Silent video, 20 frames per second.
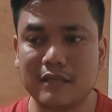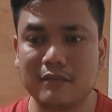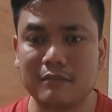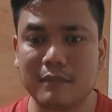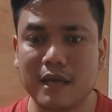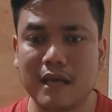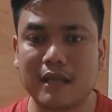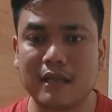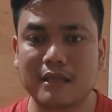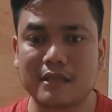
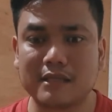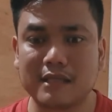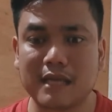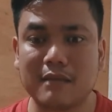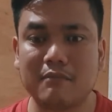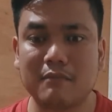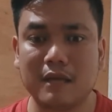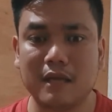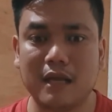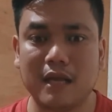make the
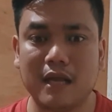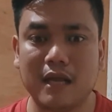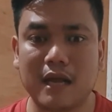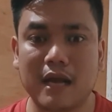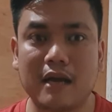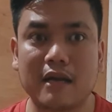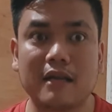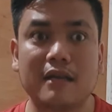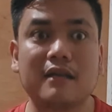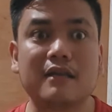same meaning
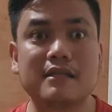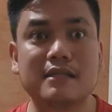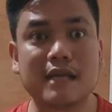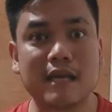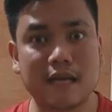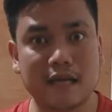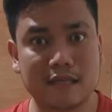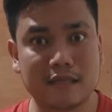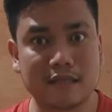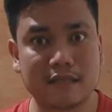out of your
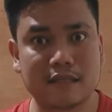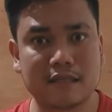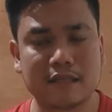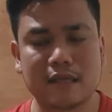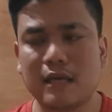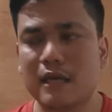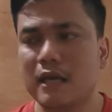sentence.